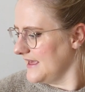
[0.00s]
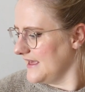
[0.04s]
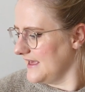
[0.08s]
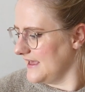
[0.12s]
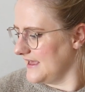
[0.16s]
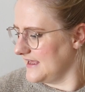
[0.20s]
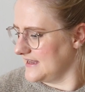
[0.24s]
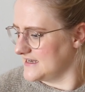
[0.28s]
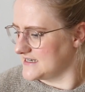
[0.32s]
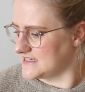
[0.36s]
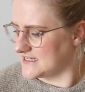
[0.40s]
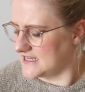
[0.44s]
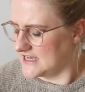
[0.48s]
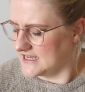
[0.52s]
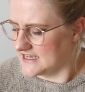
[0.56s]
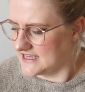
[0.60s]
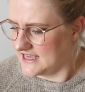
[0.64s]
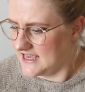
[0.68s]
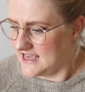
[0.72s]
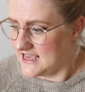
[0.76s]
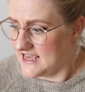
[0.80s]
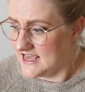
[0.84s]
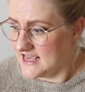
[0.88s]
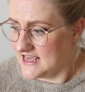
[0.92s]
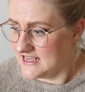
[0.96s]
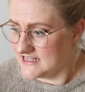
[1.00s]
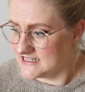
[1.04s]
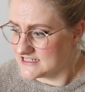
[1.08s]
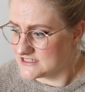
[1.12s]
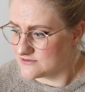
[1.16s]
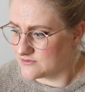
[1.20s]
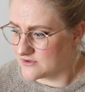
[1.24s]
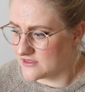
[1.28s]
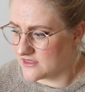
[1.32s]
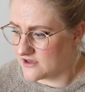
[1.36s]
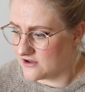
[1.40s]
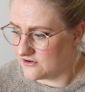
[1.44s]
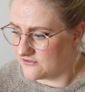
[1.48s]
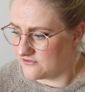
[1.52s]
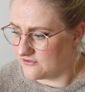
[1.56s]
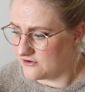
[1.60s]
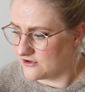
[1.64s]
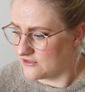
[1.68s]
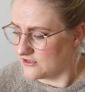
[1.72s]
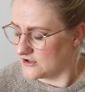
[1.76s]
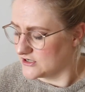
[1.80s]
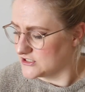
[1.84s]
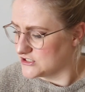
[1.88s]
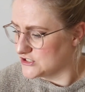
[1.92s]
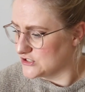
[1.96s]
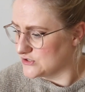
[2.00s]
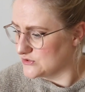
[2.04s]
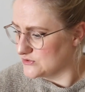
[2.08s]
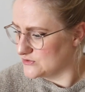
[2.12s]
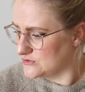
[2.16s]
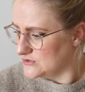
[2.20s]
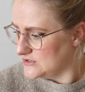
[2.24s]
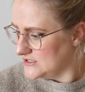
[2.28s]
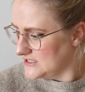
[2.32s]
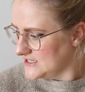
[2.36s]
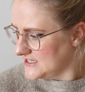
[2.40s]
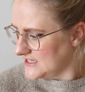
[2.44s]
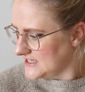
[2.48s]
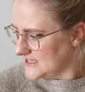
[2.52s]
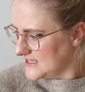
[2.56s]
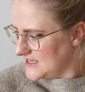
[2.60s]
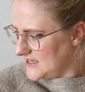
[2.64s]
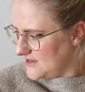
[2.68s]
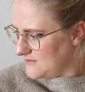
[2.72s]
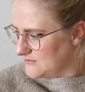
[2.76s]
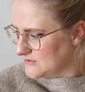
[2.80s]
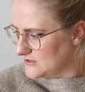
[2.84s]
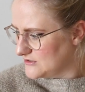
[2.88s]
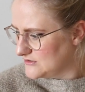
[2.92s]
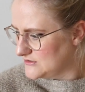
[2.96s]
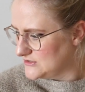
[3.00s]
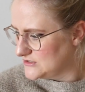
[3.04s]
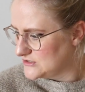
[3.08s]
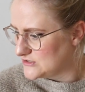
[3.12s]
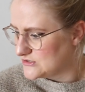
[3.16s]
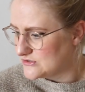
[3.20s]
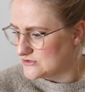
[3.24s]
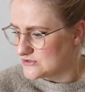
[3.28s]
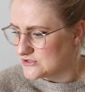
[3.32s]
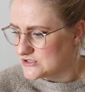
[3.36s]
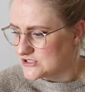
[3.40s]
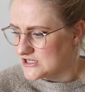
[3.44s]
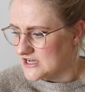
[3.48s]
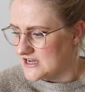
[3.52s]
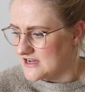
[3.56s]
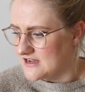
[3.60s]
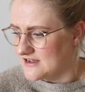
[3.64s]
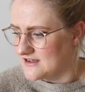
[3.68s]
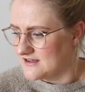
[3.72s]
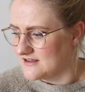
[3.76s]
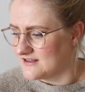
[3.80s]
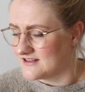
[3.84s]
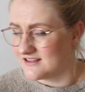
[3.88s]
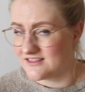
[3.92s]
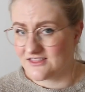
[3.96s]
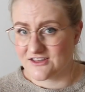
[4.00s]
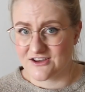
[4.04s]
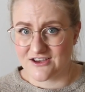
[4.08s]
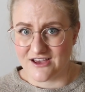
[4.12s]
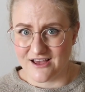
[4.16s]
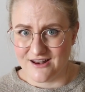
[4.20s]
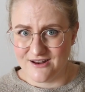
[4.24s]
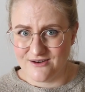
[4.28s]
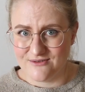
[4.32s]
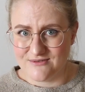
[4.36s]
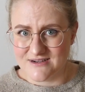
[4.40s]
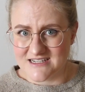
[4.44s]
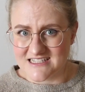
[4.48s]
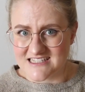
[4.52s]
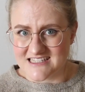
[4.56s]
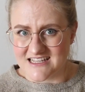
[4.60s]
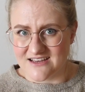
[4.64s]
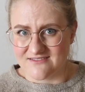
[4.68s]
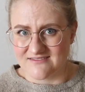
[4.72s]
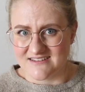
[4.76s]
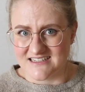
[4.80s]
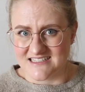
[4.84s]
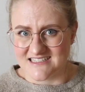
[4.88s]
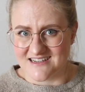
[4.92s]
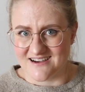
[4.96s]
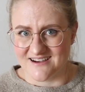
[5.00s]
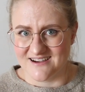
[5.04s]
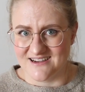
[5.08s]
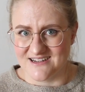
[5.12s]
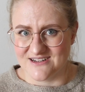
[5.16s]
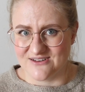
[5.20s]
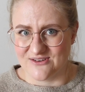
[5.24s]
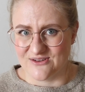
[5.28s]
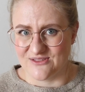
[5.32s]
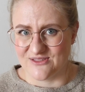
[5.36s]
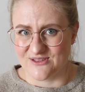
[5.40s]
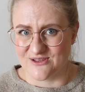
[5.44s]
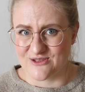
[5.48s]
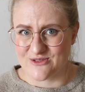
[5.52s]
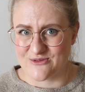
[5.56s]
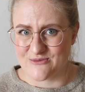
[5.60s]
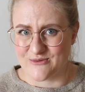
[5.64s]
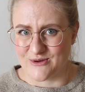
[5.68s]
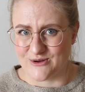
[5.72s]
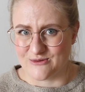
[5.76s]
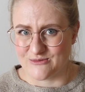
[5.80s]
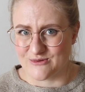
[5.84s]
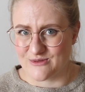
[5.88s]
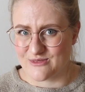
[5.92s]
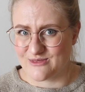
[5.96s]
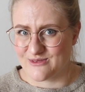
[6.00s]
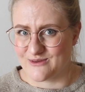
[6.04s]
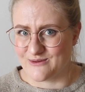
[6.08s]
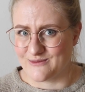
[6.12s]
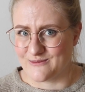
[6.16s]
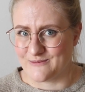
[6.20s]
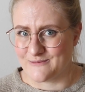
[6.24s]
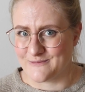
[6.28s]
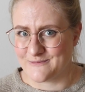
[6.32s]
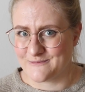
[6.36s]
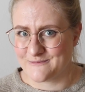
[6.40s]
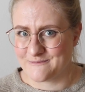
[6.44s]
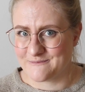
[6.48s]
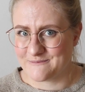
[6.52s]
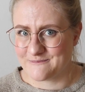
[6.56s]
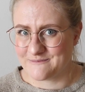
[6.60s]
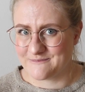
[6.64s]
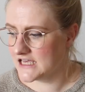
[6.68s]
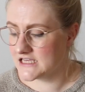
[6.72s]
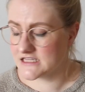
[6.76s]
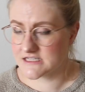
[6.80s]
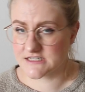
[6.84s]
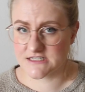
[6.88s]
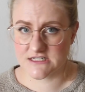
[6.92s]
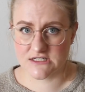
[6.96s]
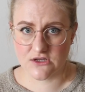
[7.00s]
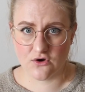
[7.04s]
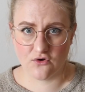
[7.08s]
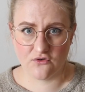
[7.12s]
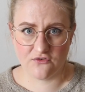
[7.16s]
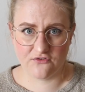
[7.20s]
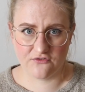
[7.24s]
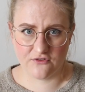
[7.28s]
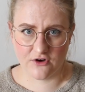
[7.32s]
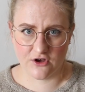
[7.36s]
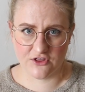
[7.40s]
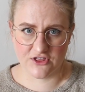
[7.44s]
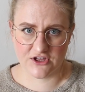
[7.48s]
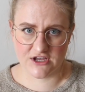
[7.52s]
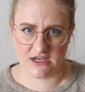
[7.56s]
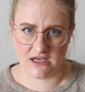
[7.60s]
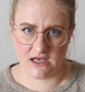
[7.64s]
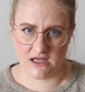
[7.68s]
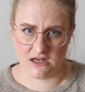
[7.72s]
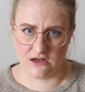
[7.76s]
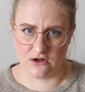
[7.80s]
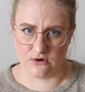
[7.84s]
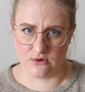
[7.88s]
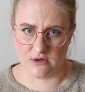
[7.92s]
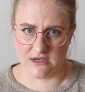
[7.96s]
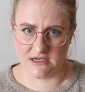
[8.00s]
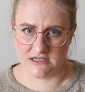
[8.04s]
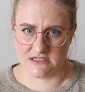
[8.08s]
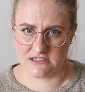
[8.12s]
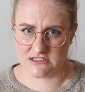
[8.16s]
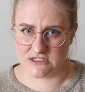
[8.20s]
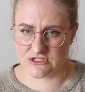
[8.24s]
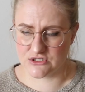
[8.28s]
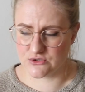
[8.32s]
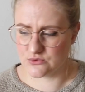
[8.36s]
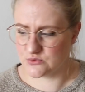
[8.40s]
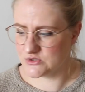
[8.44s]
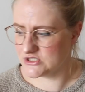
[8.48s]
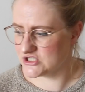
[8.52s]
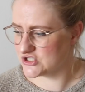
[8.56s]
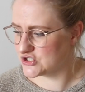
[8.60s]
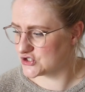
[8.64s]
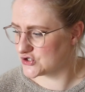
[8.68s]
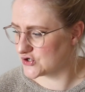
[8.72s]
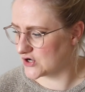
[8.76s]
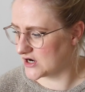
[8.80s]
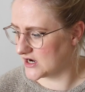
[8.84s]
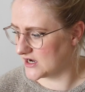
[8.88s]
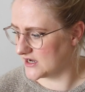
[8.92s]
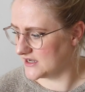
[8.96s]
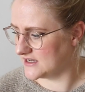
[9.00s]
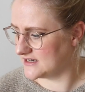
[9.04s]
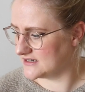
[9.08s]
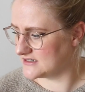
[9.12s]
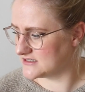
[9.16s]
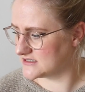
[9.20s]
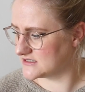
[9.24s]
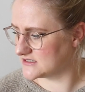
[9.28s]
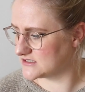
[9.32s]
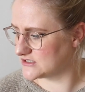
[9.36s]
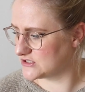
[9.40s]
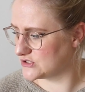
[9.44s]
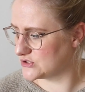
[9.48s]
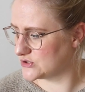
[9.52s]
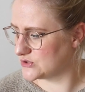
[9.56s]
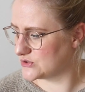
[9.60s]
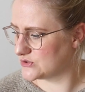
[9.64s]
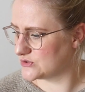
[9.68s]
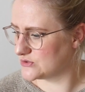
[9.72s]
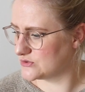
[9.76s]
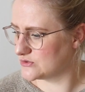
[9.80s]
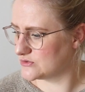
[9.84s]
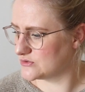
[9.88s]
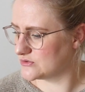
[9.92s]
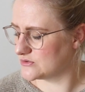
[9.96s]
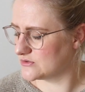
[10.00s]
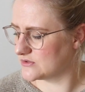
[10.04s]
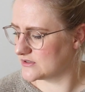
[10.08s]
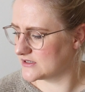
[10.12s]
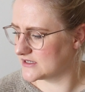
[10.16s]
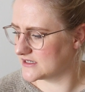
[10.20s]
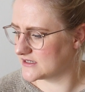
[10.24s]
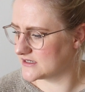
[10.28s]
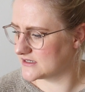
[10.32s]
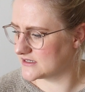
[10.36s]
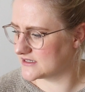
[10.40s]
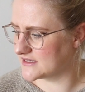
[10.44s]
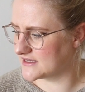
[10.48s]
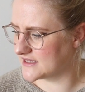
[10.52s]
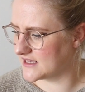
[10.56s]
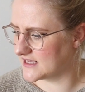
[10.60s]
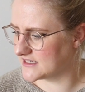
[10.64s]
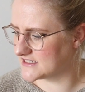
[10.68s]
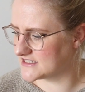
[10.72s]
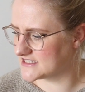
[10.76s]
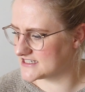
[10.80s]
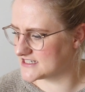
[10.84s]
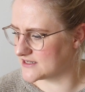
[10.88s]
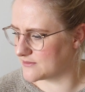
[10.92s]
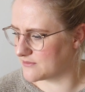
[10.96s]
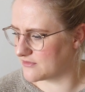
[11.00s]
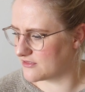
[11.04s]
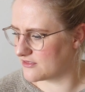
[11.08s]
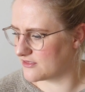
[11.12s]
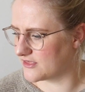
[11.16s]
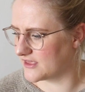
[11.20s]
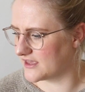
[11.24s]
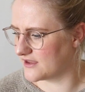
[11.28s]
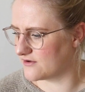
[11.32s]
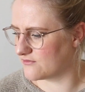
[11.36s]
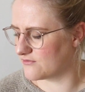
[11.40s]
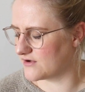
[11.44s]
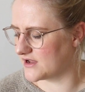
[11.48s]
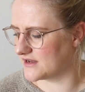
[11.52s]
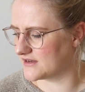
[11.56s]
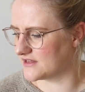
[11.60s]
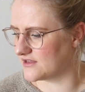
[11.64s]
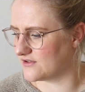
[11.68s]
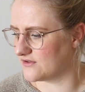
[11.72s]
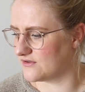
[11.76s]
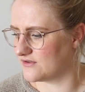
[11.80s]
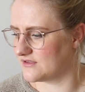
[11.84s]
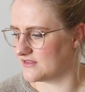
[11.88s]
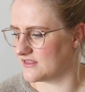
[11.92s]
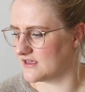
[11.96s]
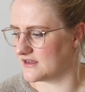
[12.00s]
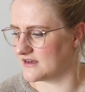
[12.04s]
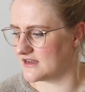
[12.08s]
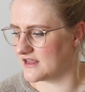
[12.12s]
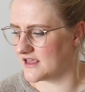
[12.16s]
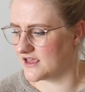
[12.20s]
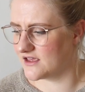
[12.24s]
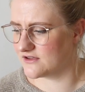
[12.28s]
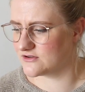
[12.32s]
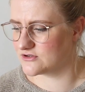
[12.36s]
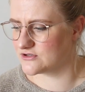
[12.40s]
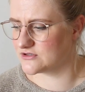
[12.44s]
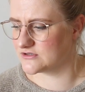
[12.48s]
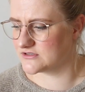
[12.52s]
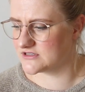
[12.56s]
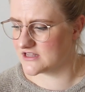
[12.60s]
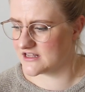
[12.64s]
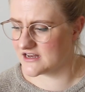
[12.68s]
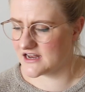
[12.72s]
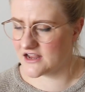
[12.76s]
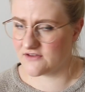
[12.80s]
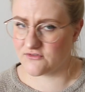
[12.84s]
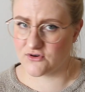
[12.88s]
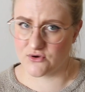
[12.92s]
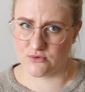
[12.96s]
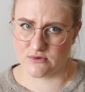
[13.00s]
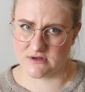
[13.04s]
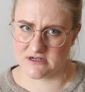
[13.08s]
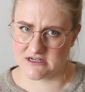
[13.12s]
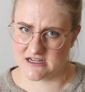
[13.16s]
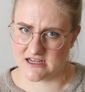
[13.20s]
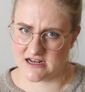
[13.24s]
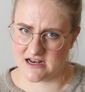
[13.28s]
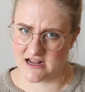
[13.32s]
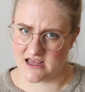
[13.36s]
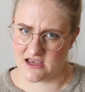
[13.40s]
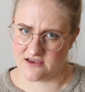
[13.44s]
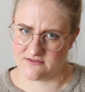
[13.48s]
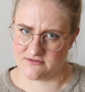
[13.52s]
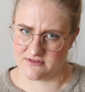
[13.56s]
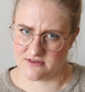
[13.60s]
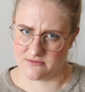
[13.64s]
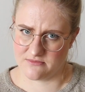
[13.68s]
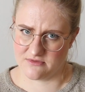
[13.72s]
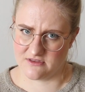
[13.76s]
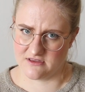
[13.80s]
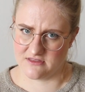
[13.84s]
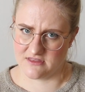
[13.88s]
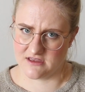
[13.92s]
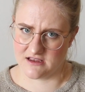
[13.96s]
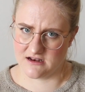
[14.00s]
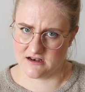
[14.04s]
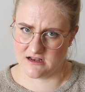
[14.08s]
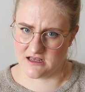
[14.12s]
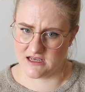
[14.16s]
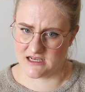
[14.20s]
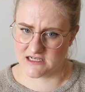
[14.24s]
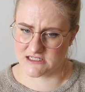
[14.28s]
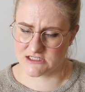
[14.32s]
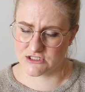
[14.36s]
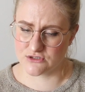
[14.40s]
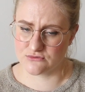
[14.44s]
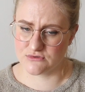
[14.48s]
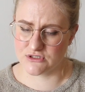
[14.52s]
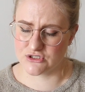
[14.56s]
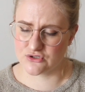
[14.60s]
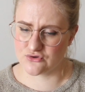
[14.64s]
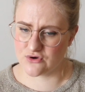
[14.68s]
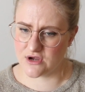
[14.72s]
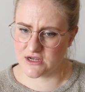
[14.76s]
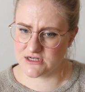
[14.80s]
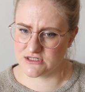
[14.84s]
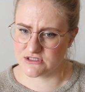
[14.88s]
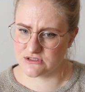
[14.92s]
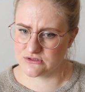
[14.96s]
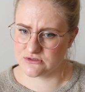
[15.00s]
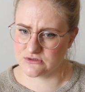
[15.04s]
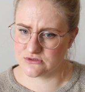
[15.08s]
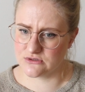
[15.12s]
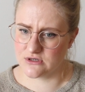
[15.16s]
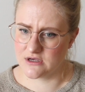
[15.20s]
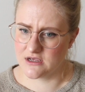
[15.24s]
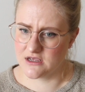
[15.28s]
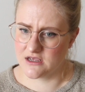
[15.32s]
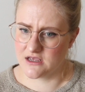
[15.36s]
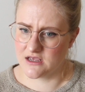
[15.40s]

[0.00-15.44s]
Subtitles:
And I guess, without further ado, I'm going to share the colorways that we dyed on this one with you. So for the colorways, we tried to get something ready that so that everyone can have something they like. So we tried to